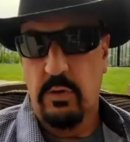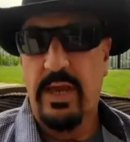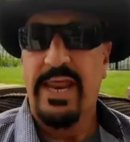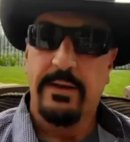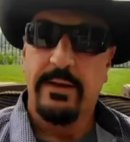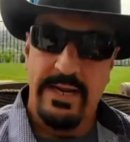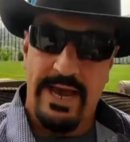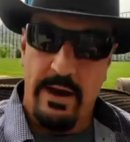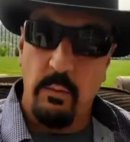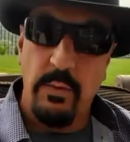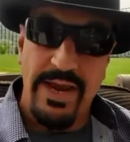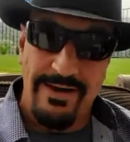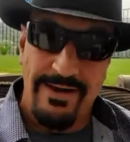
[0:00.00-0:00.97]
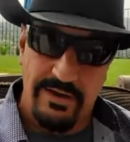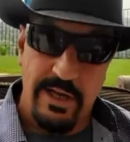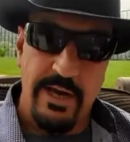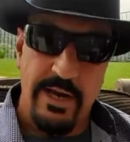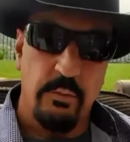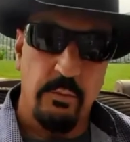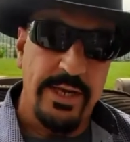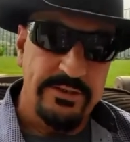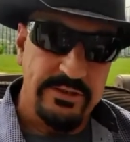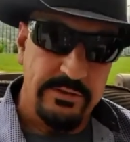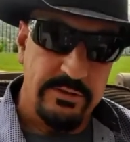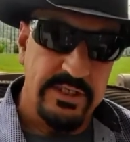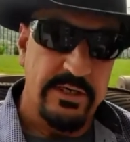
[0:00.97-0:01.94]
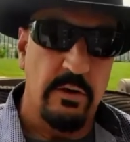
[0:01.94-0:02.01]
and now we have a lot of
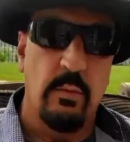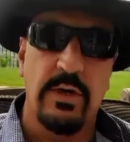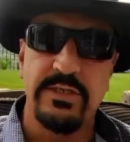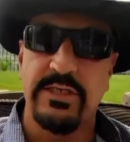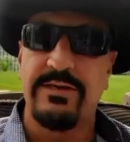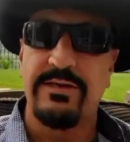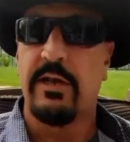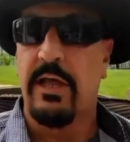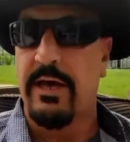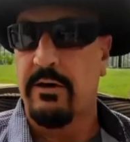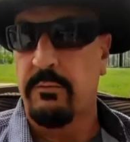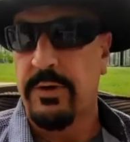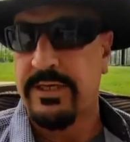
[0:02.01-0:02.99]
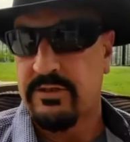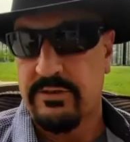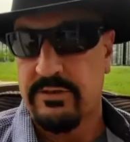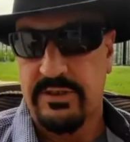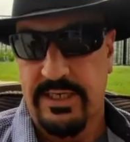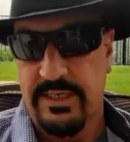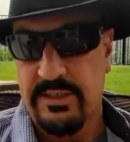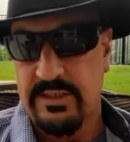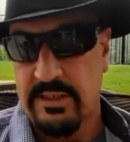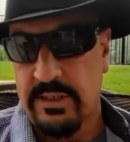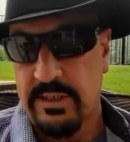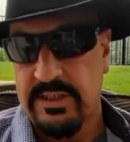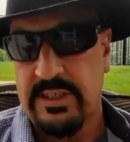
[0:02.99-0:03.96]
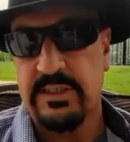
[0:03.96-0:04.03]
renters, and there wasn't even a lot of renters then. So
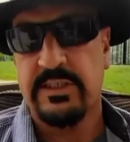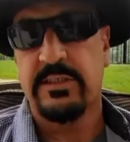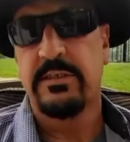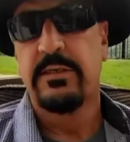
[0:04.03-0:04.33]
this is